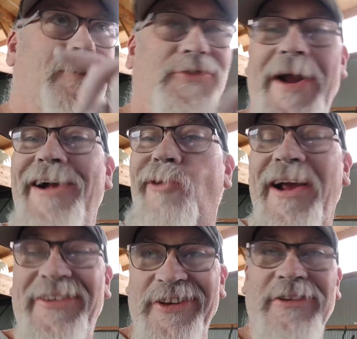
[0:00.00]
drag
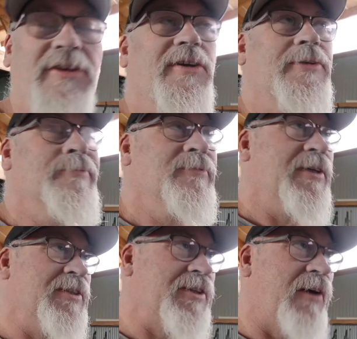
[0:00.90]
racing
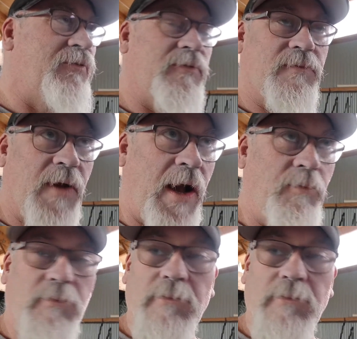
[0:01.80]
and stuff up